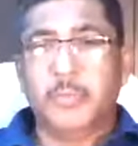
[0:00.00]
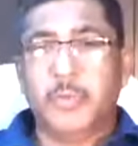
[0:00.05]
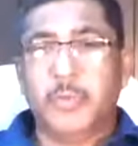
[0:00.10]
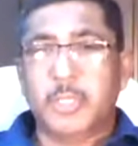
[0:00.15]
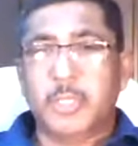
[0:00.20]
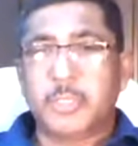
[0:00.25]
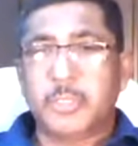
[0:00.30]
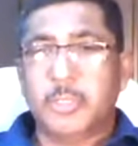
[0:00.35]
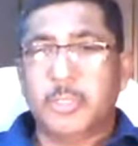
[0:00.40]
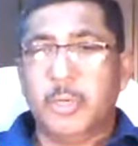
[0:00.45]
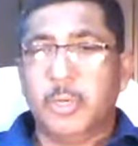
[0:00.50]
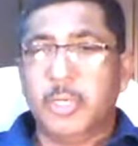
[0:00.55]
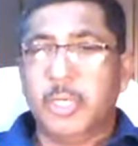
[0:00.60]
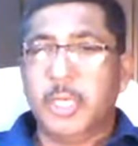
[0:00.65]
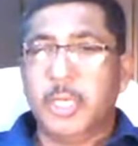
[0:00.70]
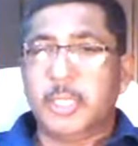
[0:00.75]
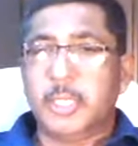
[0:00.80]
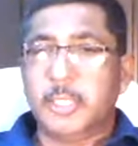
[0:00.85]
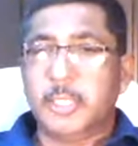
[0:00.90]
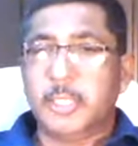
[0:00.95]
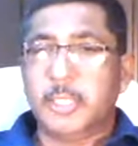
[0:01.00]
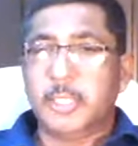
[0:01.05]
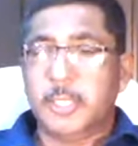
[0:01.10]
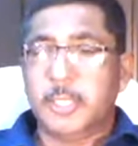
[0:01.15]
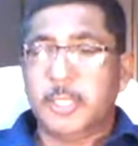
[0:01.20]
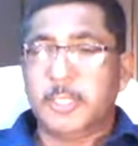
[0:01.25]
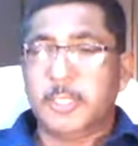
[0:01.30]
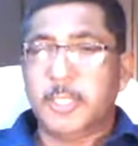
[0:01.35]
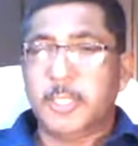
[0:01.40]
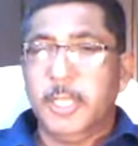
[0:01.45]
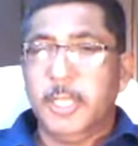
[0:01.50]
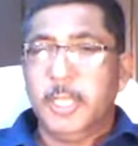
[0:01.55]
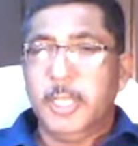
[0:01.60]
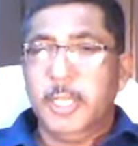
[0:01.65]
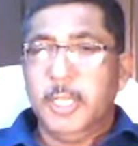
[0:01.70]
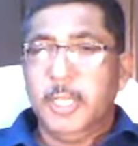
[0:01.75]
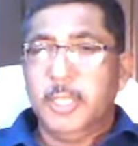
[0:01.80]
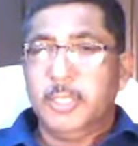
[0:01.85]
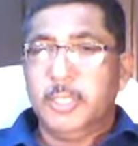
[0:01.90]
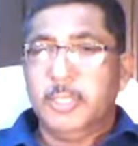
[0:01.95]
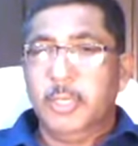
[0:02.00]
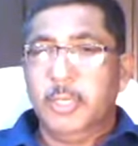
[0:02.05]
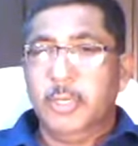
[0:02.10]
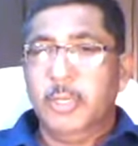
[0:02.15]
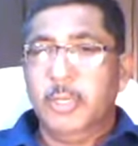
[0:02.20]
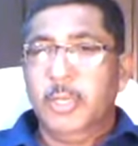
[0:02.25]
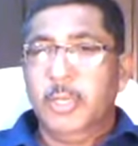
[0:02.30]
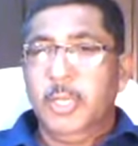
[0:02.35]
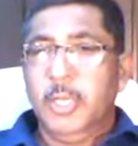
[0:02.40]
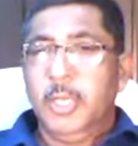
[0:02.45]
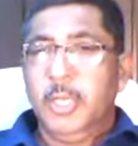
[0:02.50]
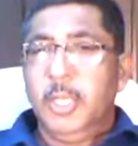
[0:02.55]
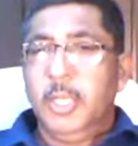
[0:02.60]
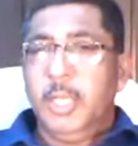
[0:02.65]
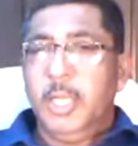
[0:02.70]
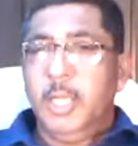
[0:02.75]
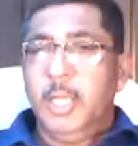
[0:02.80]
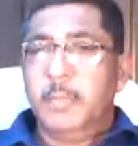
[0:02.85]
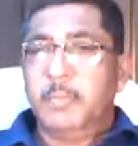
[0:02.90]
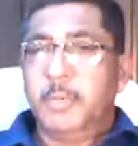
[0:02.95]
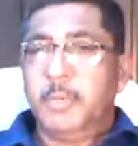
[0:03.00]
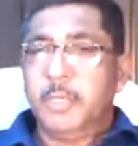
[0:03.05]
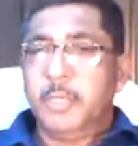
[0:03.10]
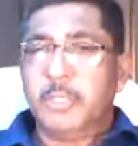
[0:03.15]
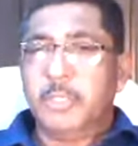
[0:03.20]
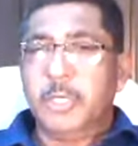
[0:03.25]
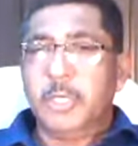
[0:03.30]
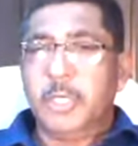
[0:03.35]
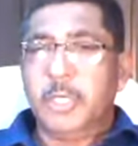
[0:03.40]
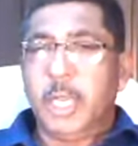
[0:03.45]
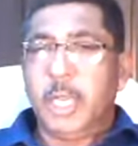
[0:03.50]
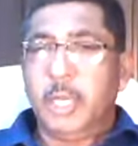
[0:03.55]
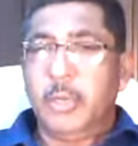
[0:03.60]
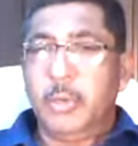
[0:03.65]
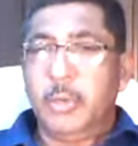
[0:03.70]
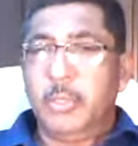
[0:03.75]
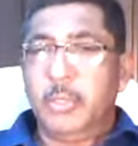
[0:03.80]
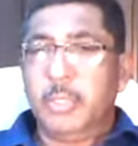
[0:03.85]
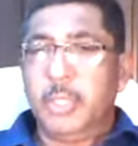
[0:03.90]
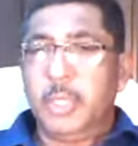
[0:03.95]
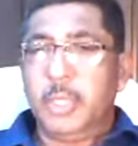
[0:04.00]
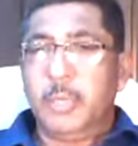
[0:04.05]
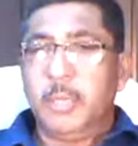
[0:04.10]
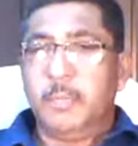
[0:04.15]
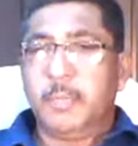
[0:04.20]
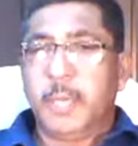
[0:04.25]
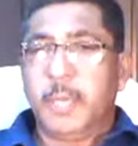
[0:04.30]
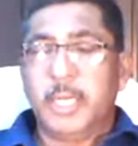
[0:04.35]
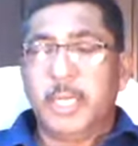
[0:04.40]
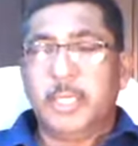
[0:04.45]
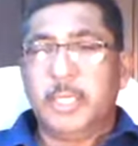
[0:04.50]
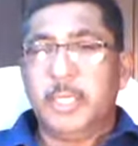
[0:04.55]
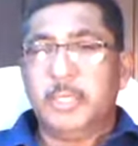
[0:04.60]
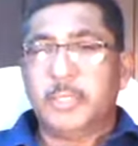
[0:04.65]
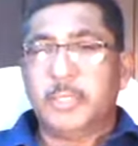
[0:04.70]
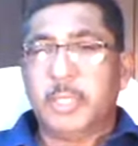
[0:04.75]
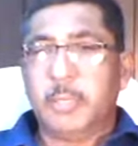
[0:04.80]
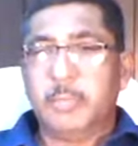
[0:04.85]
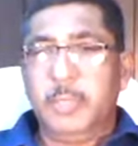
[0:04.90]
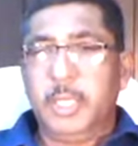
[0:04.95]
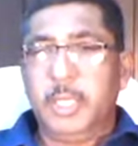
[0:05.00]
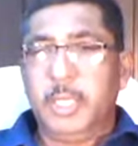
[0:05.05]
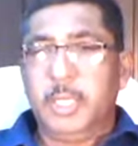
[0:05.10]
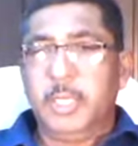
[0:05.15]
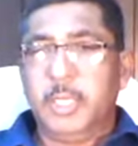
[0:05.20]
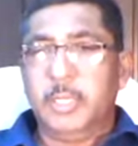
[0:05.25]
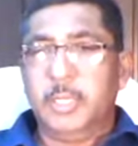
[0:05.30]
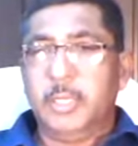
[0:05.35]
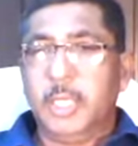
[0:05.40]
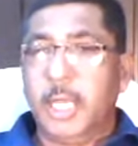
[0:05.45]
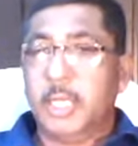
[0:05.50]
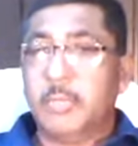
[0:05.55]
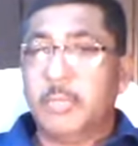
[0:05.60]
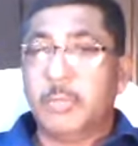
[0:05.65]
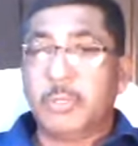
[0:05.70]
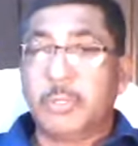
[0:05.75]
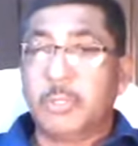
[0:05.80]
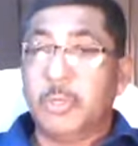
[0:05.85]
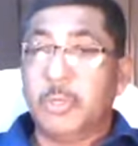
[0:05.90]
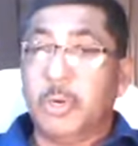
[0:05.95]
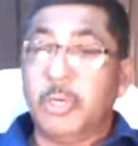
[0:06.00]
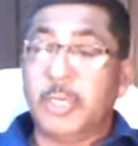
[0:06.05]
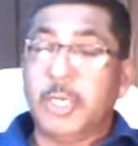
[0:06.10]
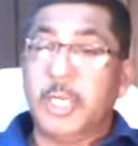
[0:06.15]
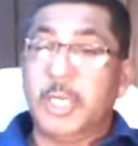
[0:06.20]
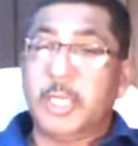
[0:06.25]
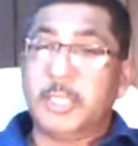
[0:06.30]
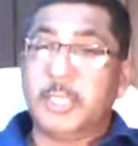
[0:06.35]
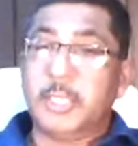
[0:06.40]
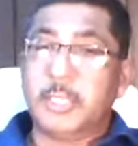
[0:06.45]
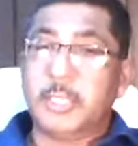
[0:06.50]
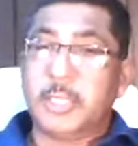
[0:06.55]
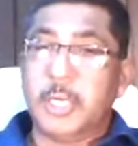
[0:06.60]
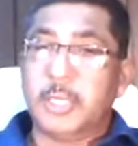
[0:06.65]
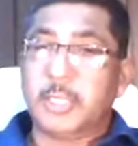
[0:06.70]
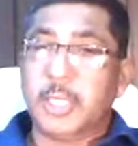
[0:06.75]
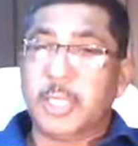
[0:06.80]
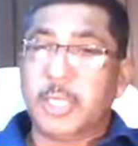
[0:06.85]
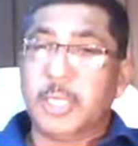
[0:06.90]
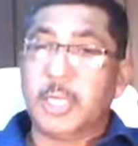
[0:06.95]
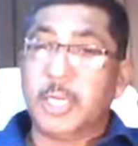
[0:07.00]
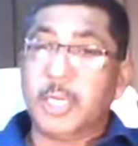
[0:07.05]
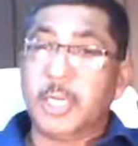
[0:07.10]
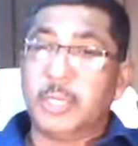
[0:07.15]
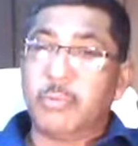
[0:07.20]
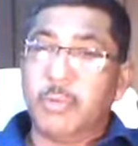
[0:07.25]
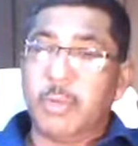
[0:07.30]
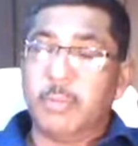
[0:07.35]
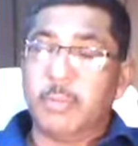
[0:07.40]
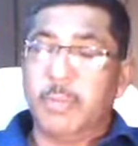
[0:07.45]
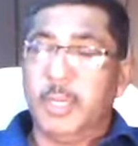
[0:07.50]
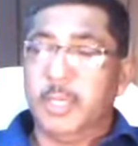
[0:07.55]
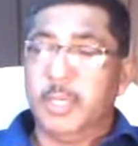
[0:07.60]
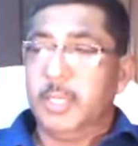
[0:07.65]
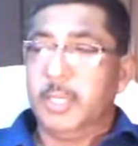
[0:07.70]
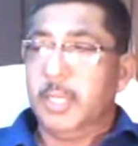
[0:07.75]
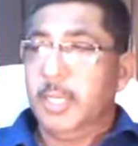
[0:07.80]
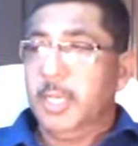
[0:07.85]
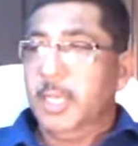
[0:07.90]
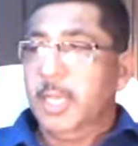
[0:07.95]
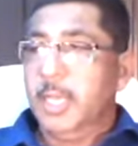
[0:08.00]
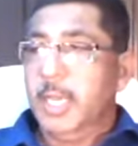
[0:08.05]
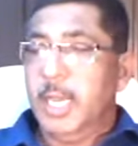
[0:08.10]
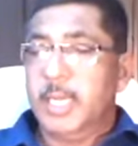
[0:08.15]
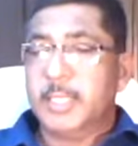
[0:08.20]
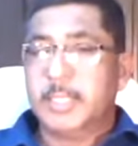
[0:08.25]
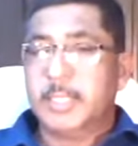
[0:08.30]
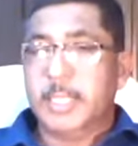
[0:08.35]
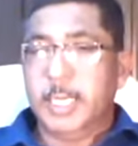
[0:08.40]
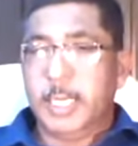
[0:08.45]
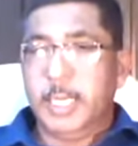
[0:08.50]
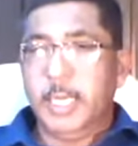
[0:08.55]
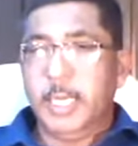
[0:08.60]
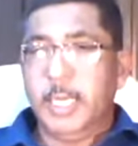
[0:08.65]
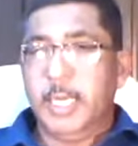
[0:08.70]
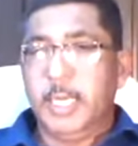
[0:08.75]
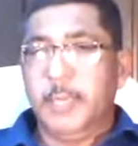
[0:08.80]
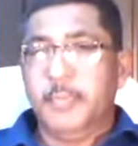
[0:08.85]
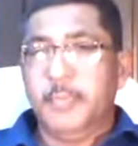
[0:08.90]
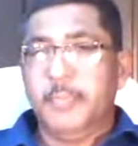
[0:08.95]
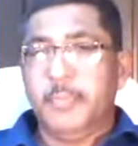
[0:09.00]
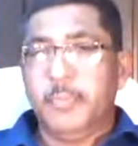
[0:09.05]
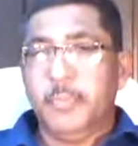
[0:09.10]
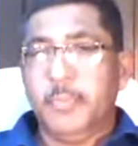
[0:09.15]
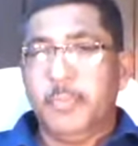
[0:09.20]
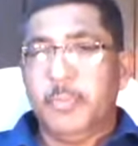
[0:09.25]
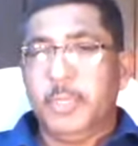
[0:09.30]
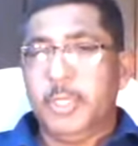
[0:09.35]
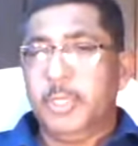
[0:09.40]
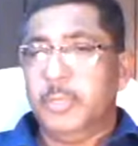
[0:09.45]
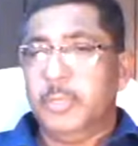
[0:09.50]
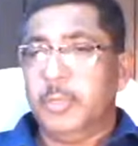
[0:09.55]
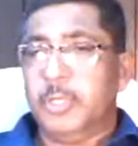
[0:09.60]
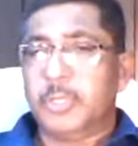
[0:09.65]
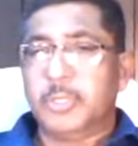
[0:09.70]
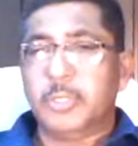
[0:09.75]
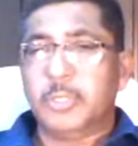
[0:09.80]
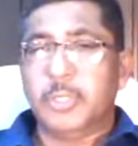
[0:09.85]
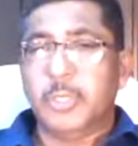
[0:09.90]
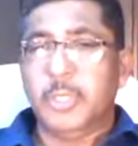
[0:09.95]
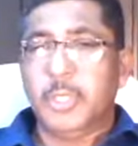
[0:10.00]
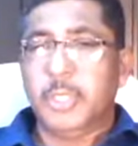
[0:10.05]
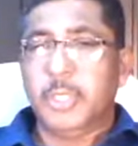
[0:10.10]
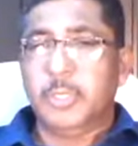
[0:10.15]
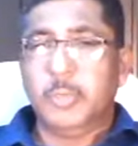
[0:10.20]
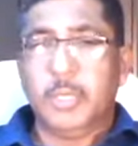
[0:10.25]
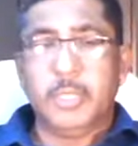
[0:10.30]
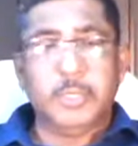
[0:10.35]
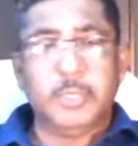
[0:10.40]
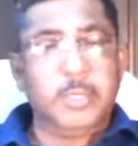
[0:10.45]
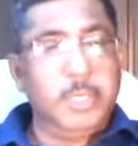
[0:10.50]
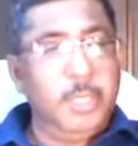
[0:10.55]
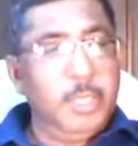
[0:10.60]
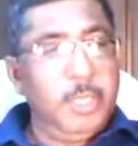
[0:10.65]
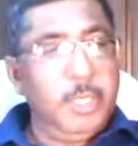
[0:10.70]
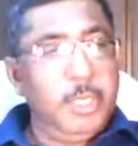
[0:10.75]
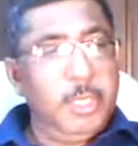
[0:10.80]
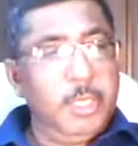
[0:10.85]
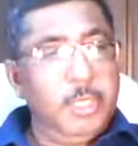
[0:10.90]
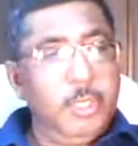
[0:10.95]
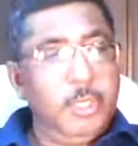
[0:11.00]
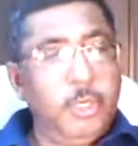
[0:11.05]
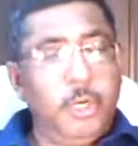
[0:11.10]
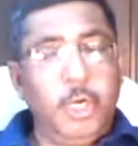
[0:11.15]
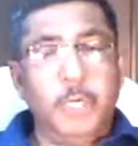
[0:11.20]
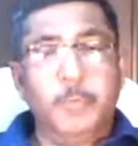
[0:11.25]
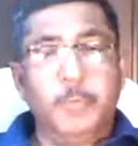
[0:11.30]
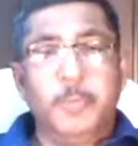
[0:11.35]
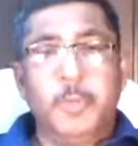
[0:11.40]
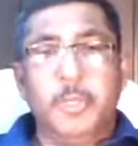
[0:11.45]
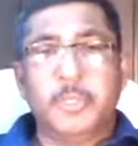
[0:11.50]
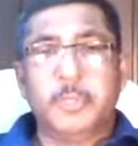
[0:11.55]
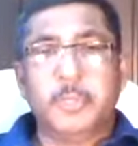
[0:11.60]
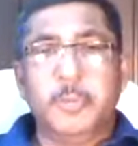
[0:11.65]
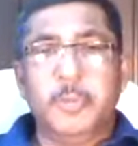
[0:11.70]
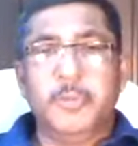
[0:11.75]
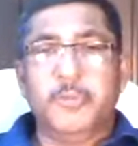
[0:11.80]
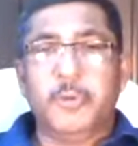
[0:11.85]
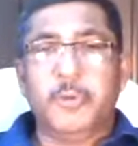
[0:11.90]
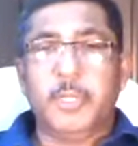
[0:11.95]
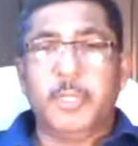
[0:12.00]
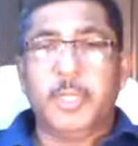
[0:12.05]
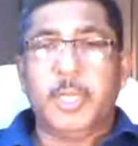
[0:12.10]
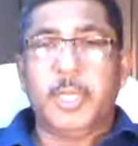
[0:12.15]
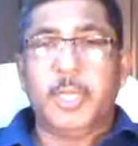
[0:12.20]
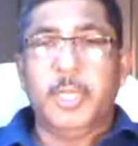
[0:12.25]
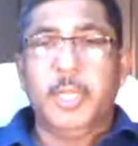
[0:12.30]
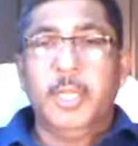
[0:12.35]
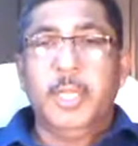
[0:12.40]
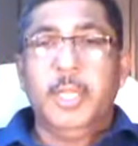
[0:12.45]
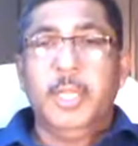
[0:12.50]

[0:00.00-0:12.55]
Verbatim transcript: Christian baptism was not in existence. So, a practice something that was not in existence and a requirement. And secondly, it was it was not possible for the